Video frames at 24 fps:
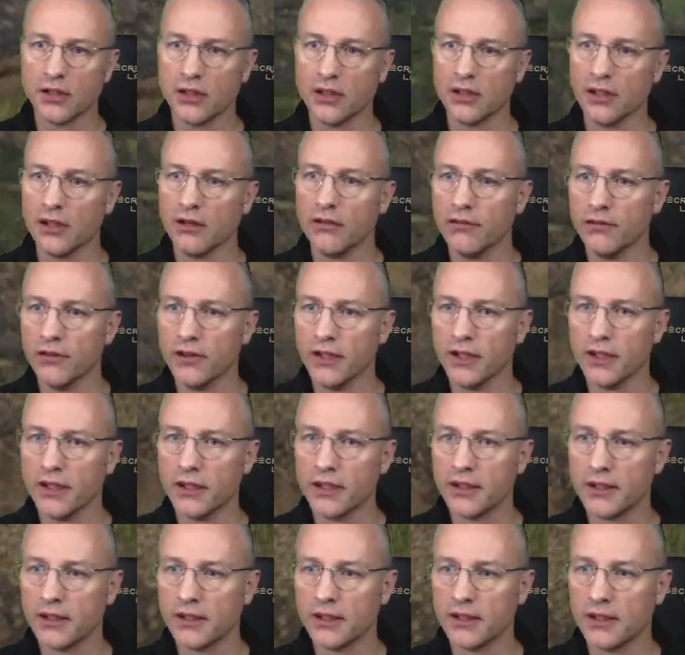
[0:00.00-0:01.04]
Lovely.
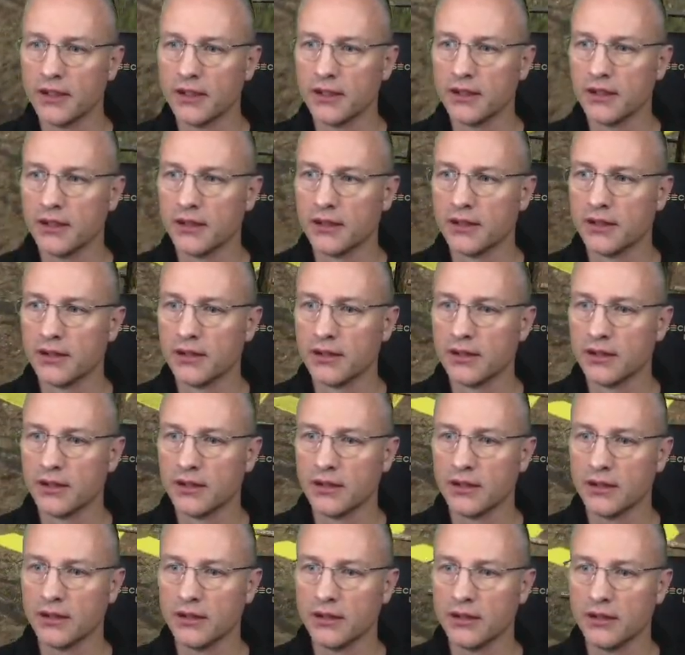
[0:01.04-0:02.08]

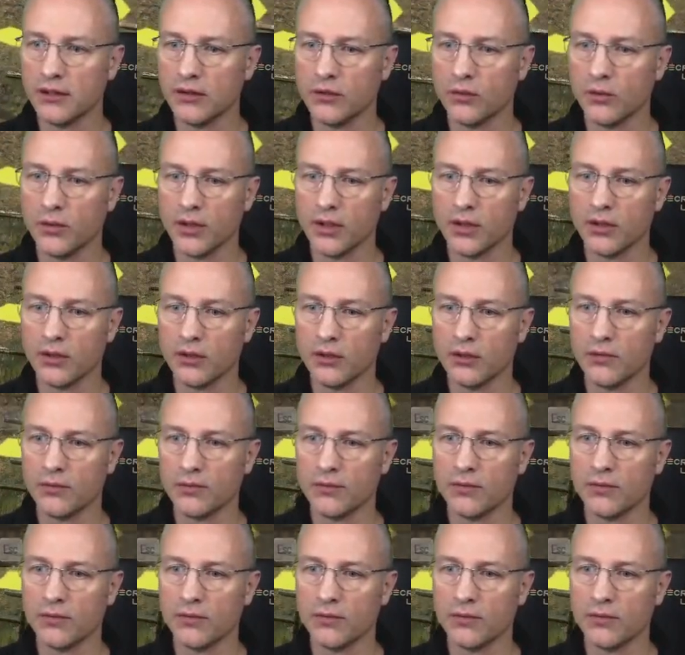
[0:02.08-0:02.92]
In we go.